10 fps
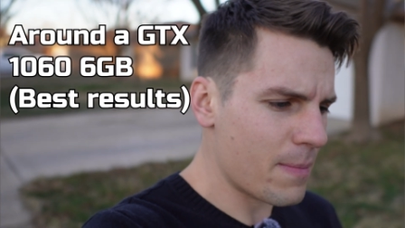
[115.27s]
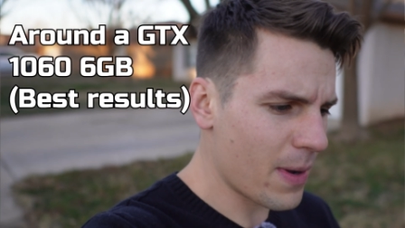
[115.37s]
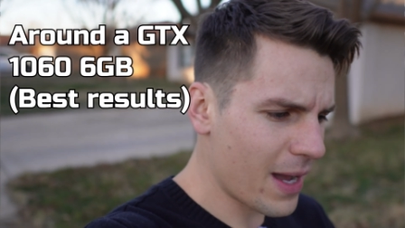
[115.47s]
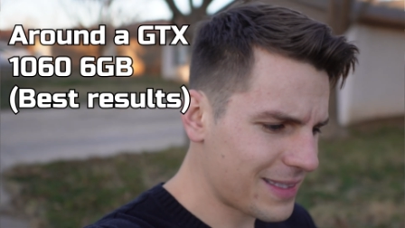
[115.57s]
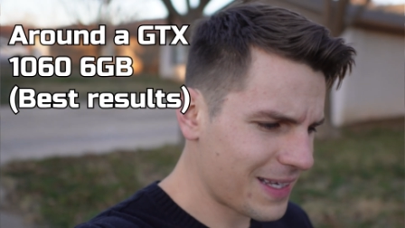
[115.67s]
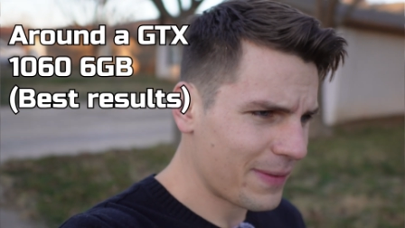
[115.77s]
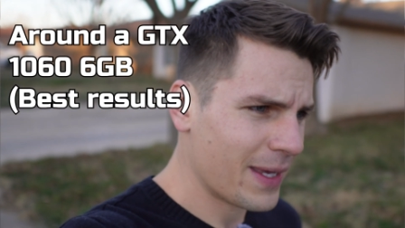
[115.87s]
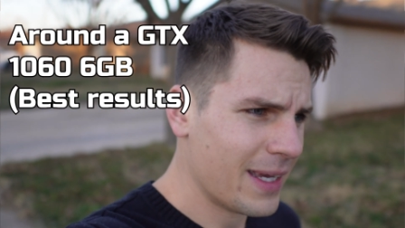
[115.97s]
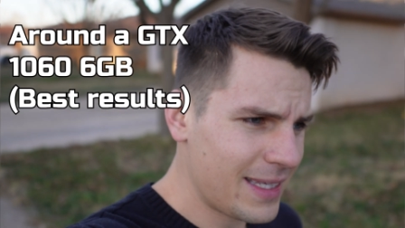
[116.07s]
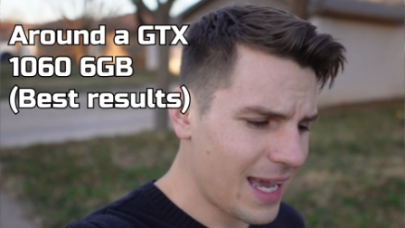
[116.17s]
But
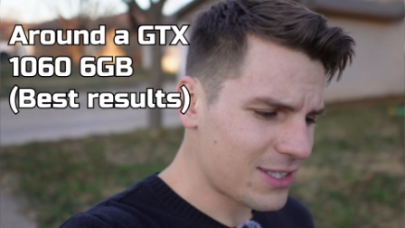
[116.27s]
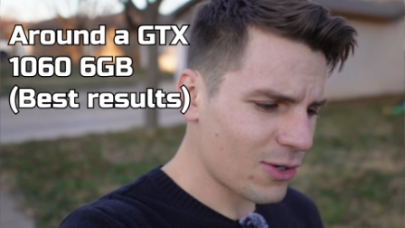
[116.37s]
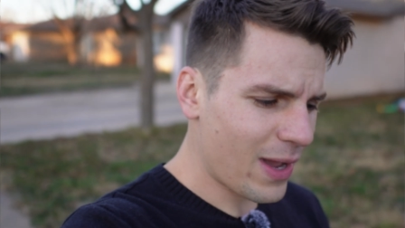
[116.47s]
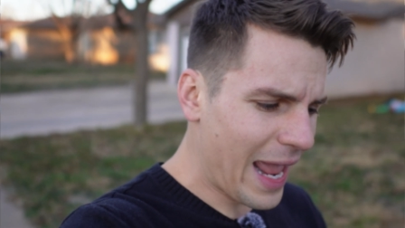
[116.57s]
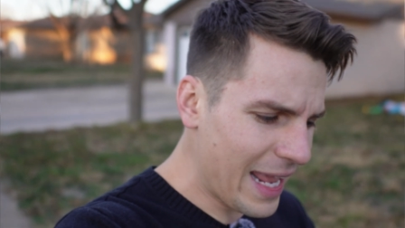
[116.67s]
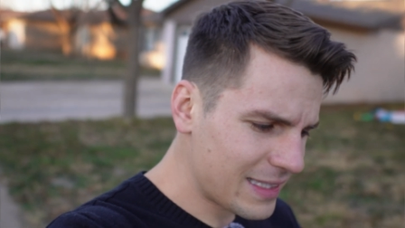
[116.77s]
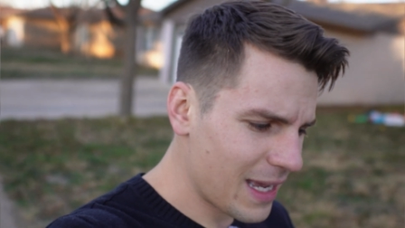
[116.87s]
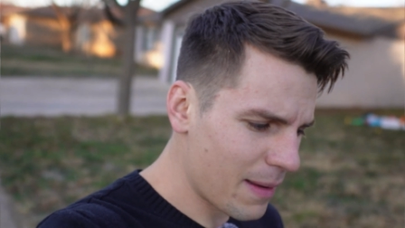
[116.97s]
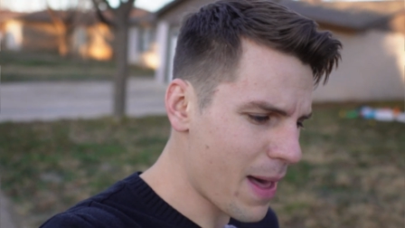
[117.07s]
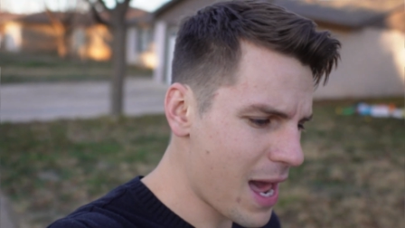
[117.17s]
yeah, so
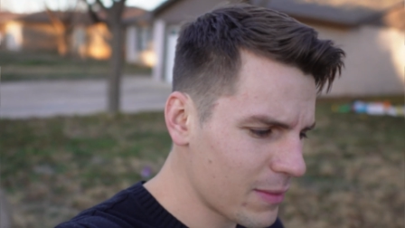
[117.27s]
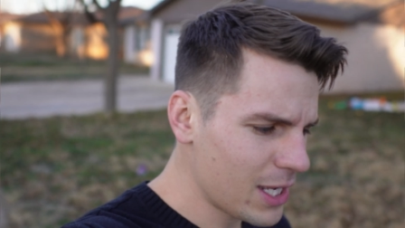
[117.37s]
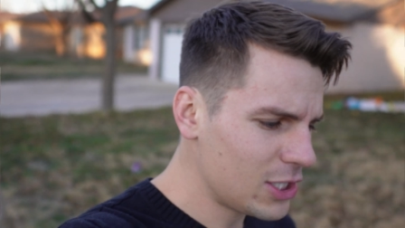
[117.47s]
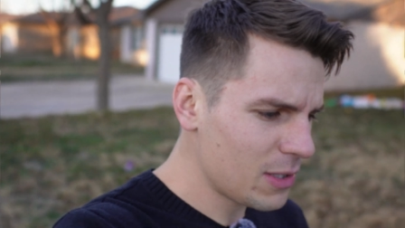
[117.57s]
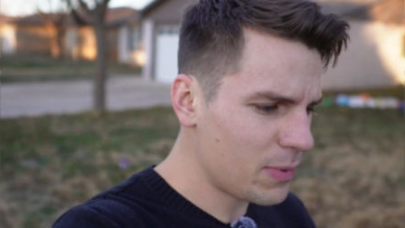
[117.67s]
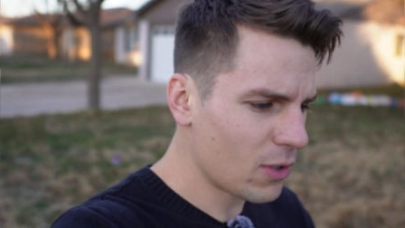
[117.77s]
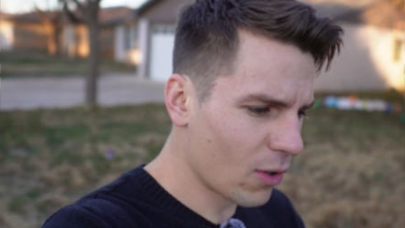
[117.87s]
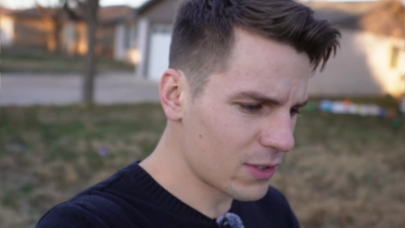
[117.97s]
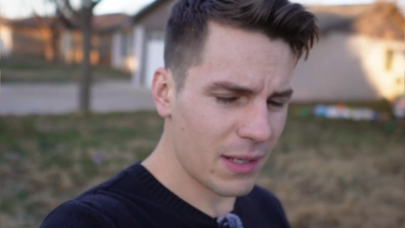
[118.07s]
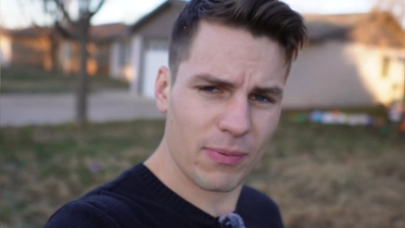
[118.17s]
eight Battlemage GPU
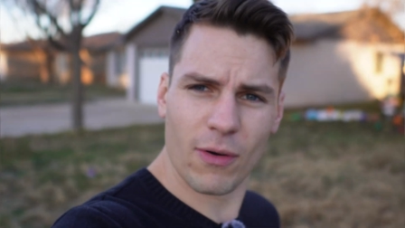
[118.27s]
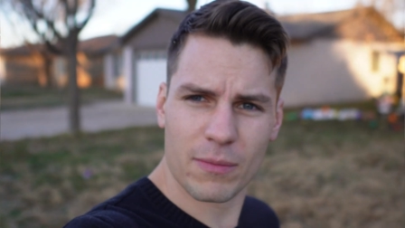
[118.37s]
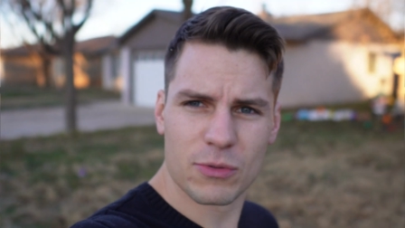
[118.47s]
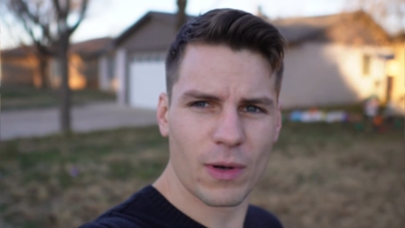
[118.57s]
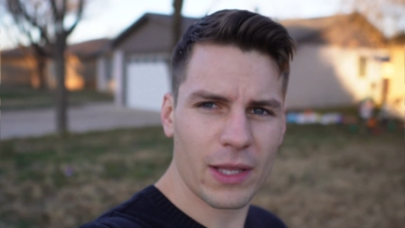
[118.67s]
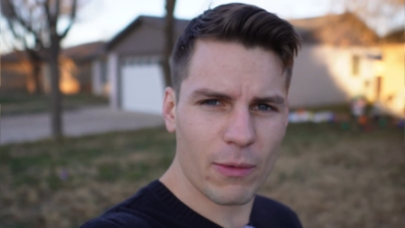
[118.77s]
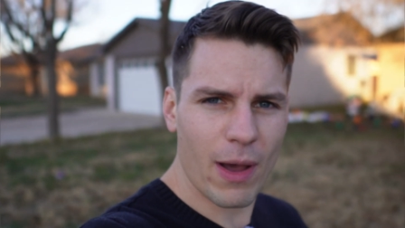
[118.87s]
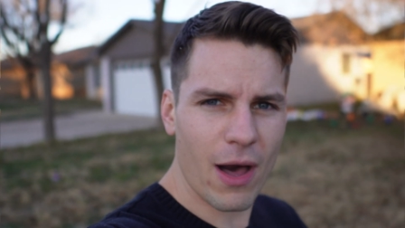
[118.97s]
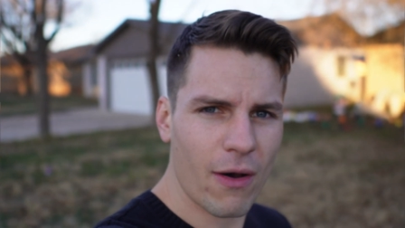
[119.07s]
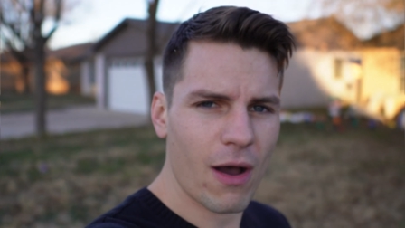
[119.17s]
cores and it performs really
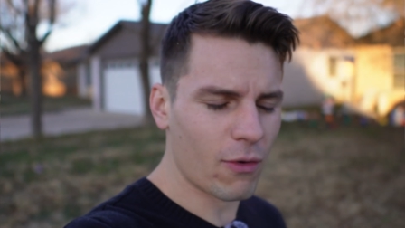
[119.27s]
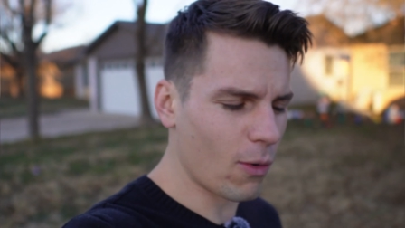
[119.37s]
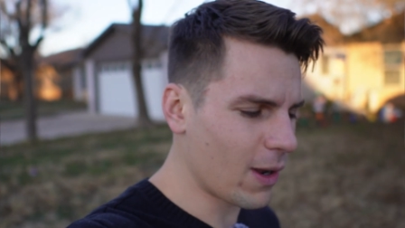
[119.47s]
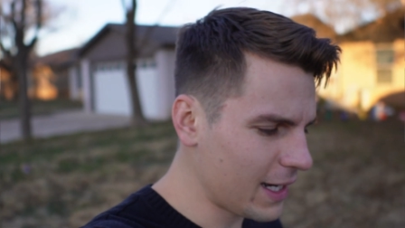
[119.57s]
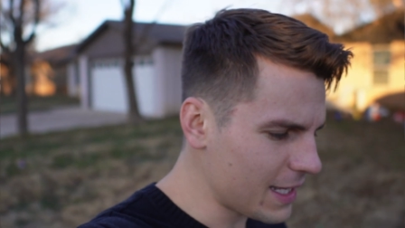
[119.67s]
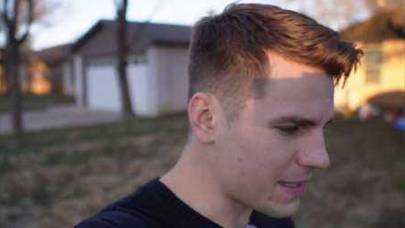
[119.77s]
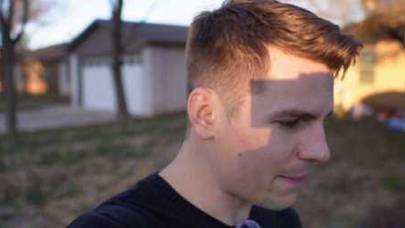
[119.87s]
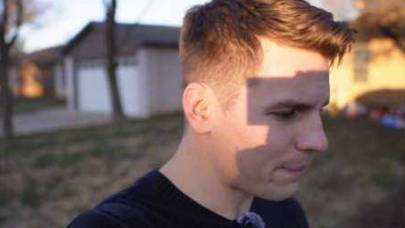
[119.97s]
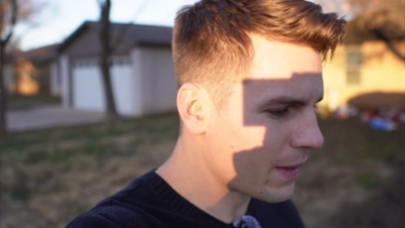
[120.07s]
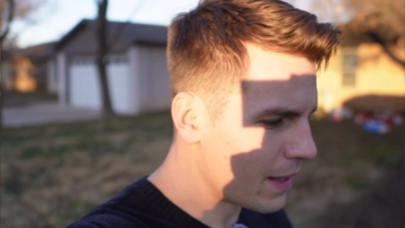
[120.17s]
well for what it is.